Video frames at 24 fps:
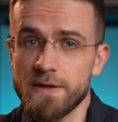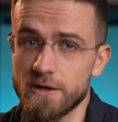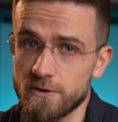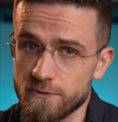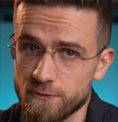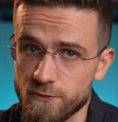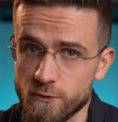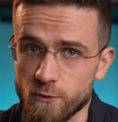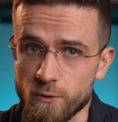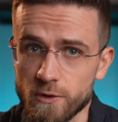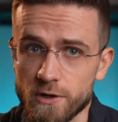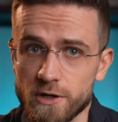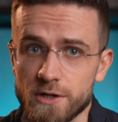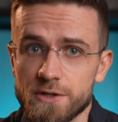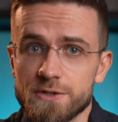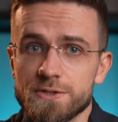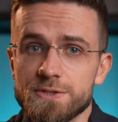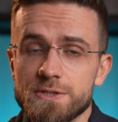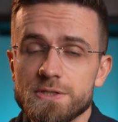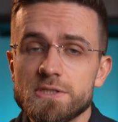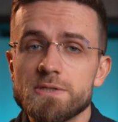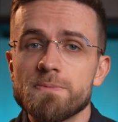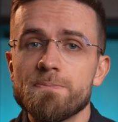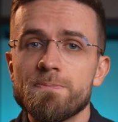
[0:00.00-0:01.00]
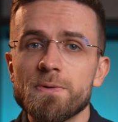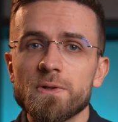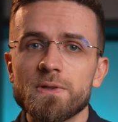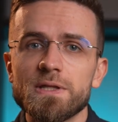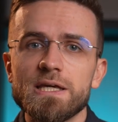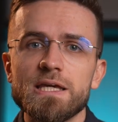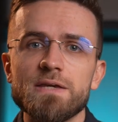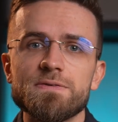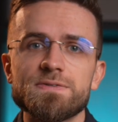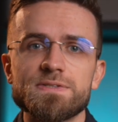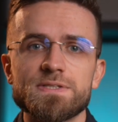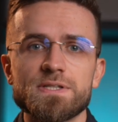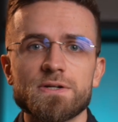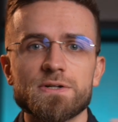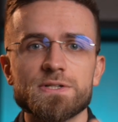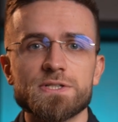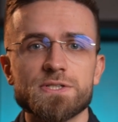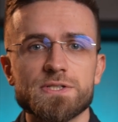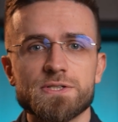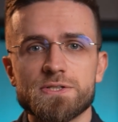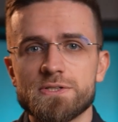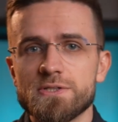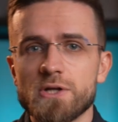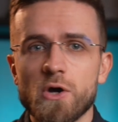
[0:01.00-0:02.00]
Therefore, YouTube believes
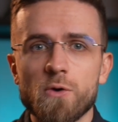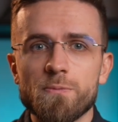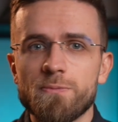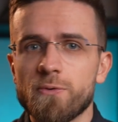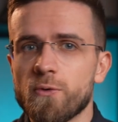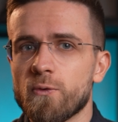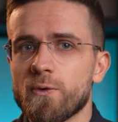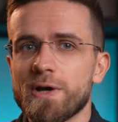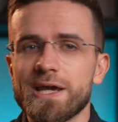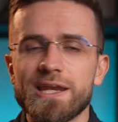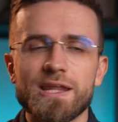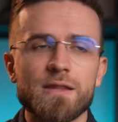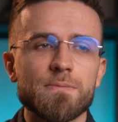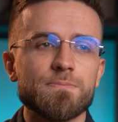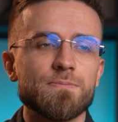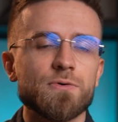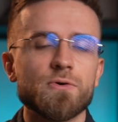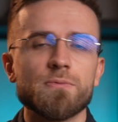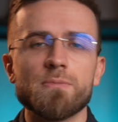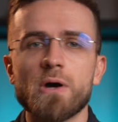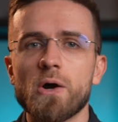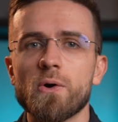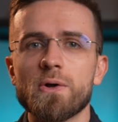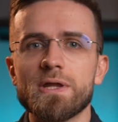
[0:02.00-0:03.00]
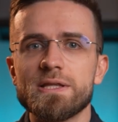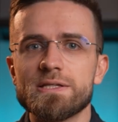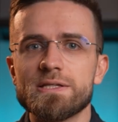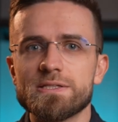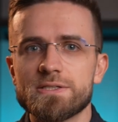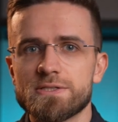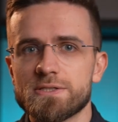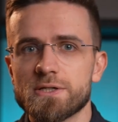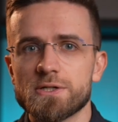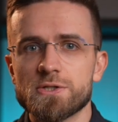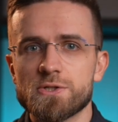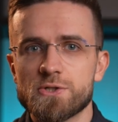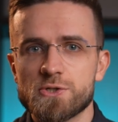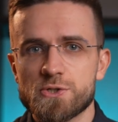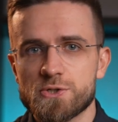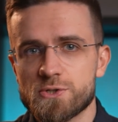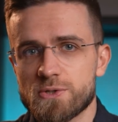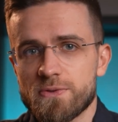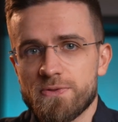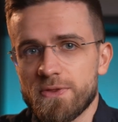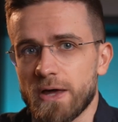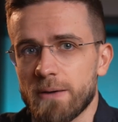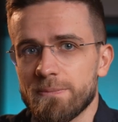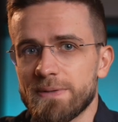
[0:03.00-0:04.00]
there's no point in promoting such
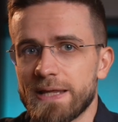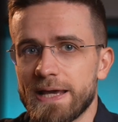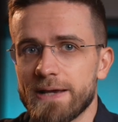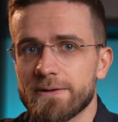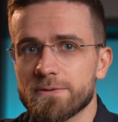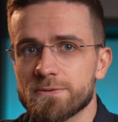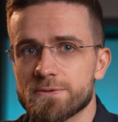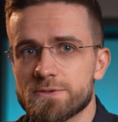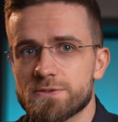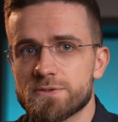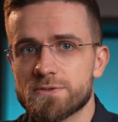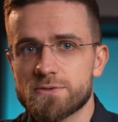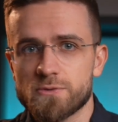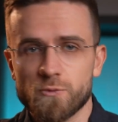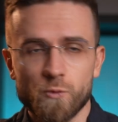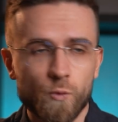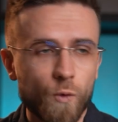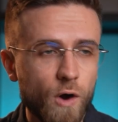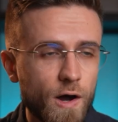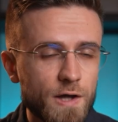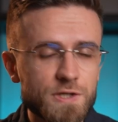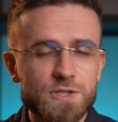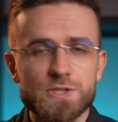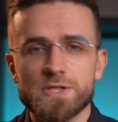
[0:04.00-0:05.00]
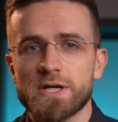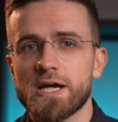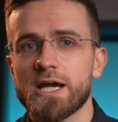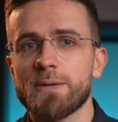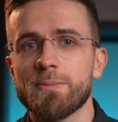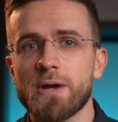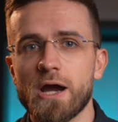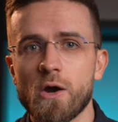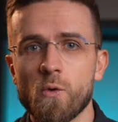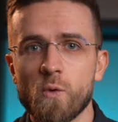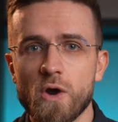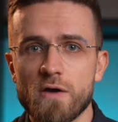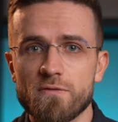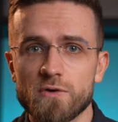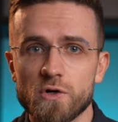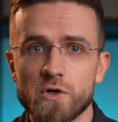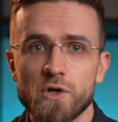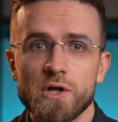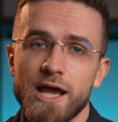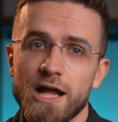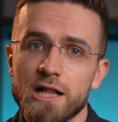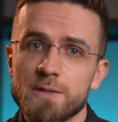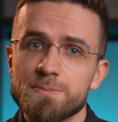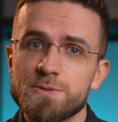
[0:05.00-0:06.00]
thumbnails. Watch time,
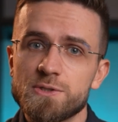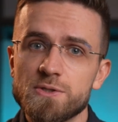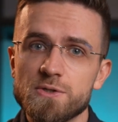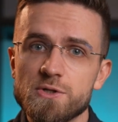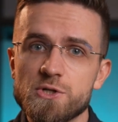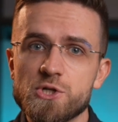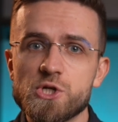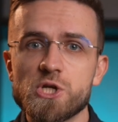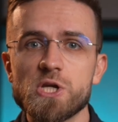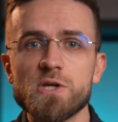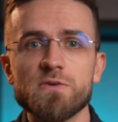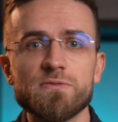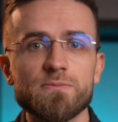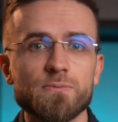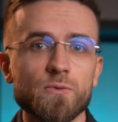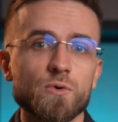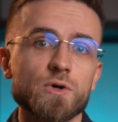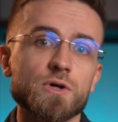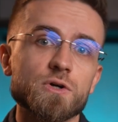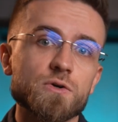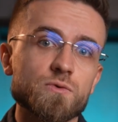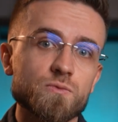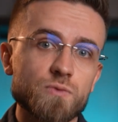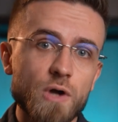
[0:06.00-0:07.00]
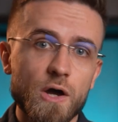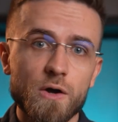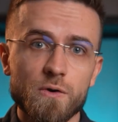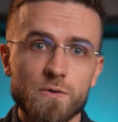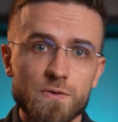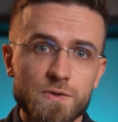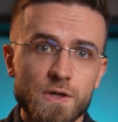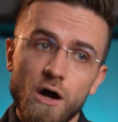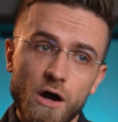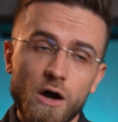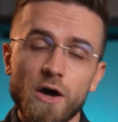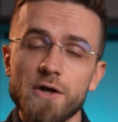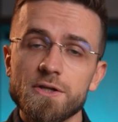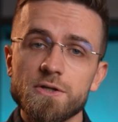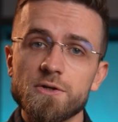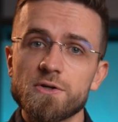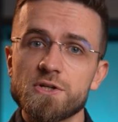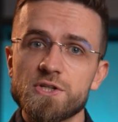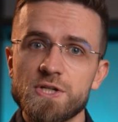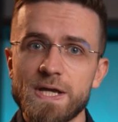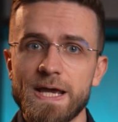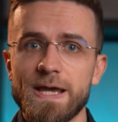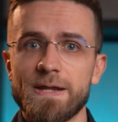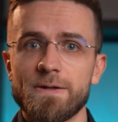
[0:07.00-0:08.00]
however, helps you achieve more growth on your
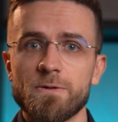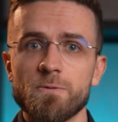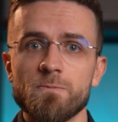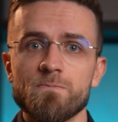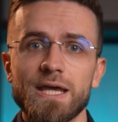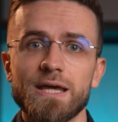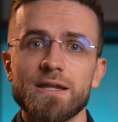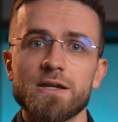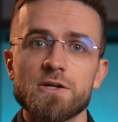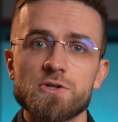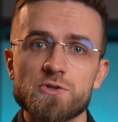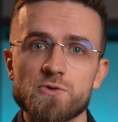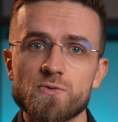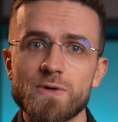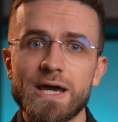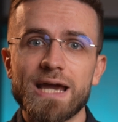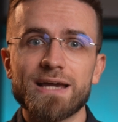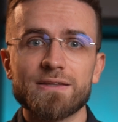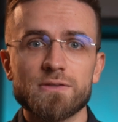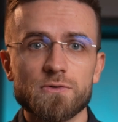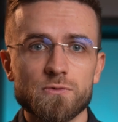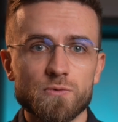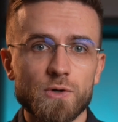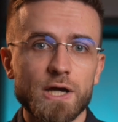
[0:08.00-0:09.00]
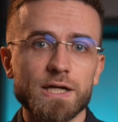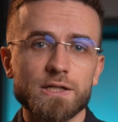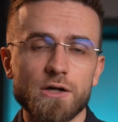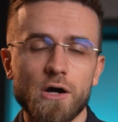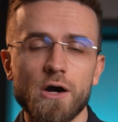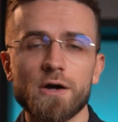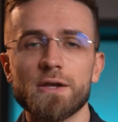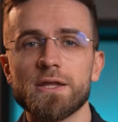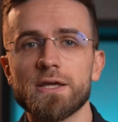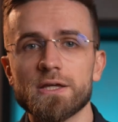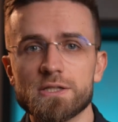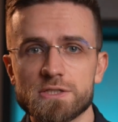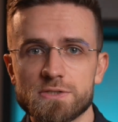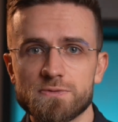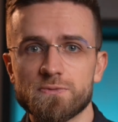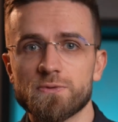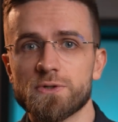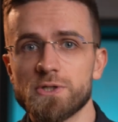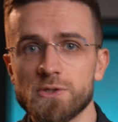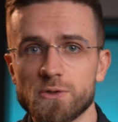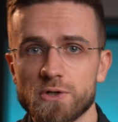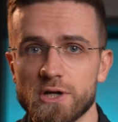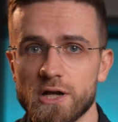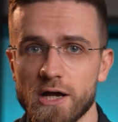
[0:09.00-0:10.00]
channel and attract the right audience for
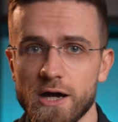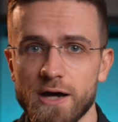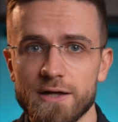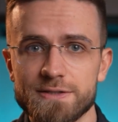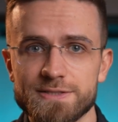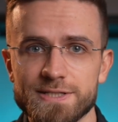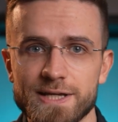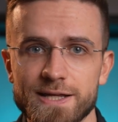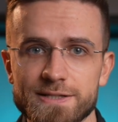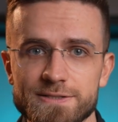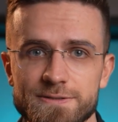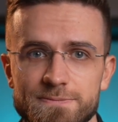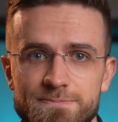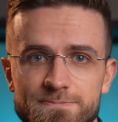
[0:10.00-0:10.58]
your content.